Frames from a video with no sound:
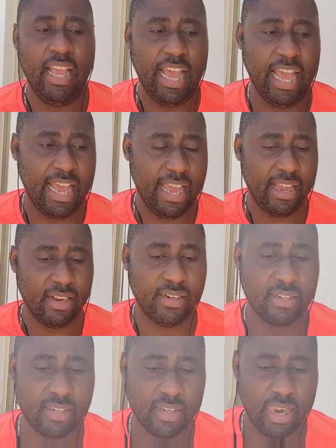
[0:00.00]

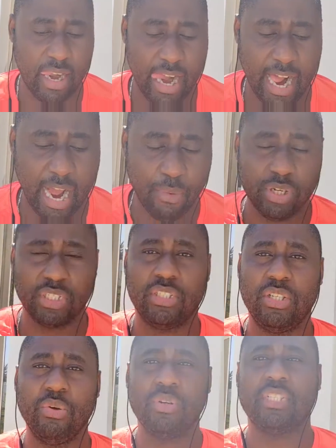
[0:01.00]
And I was
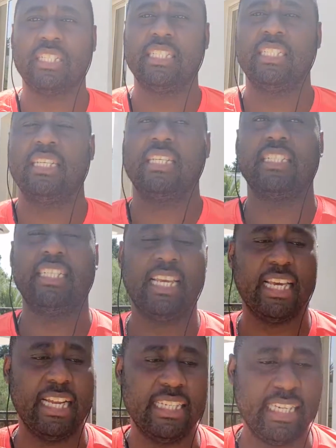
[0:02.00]
so
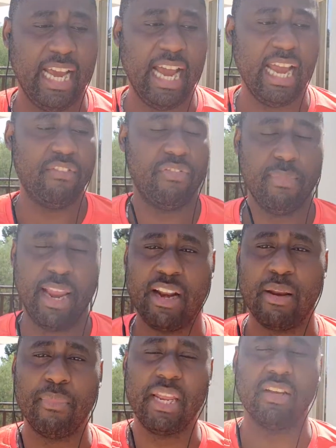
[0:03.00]
sick and tired from hearing
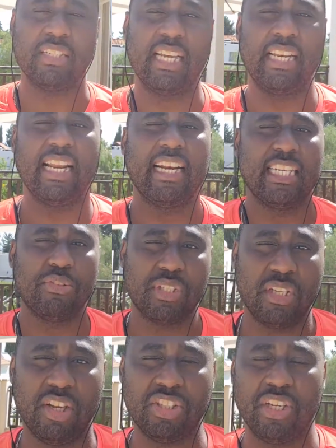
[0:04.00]
the media saying that this was a lost